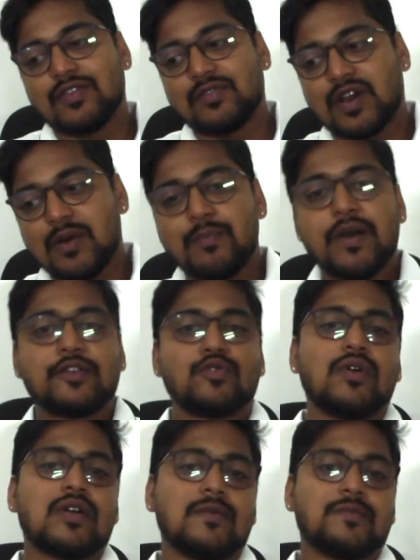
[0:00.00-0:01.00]
compared
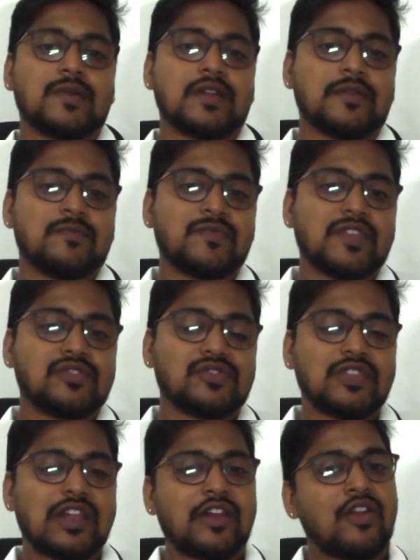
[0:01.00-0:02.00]
to a company. So
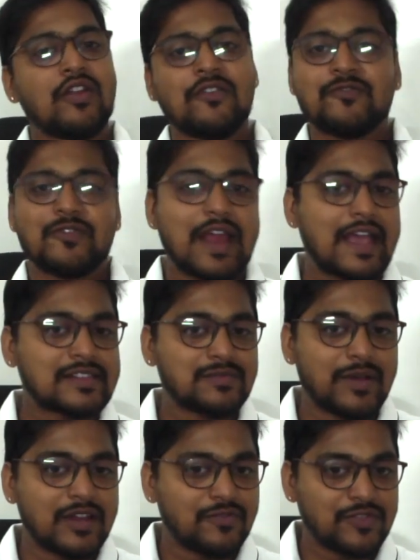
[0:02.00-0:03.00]
there are a lot of tax
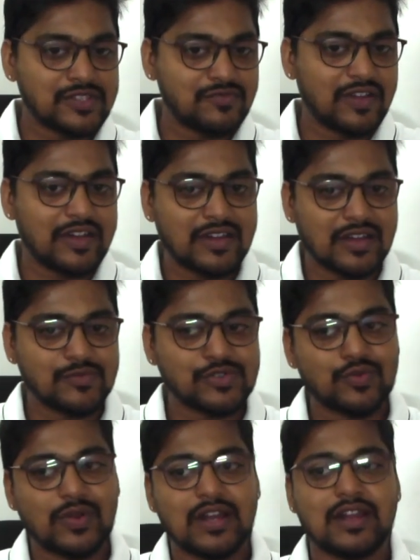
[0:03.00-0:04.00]
benefits when it comes
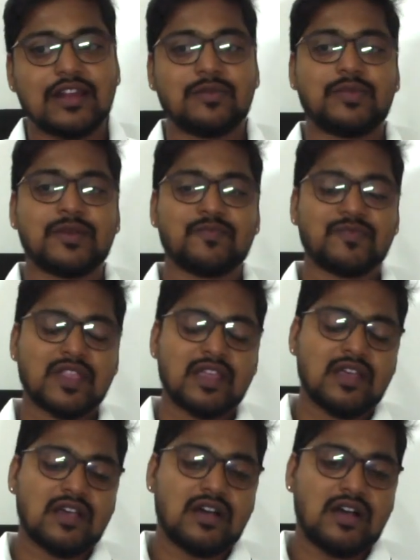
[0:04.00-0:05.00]
to an LLP.
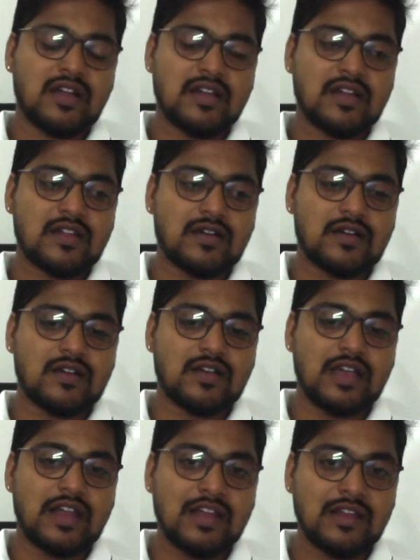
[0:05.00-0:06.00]
And
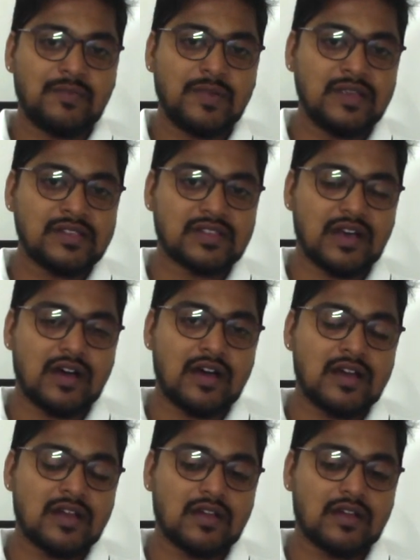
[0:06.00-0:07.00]
LLPs
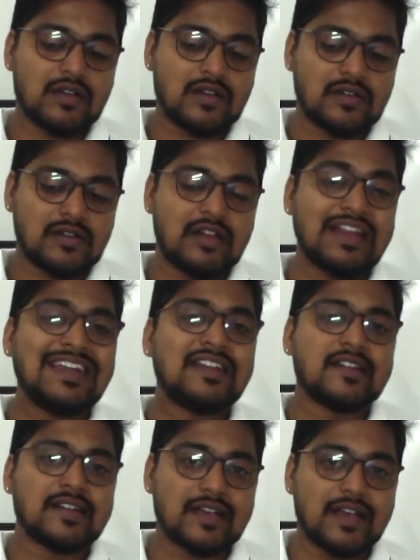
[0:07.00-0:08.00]
are
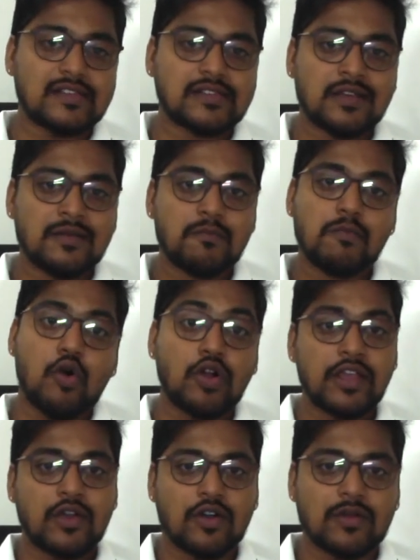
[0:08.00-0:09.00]
treated as a
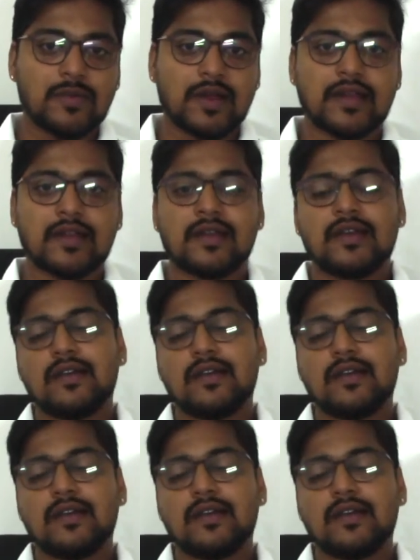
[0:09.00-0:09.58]
body corporate.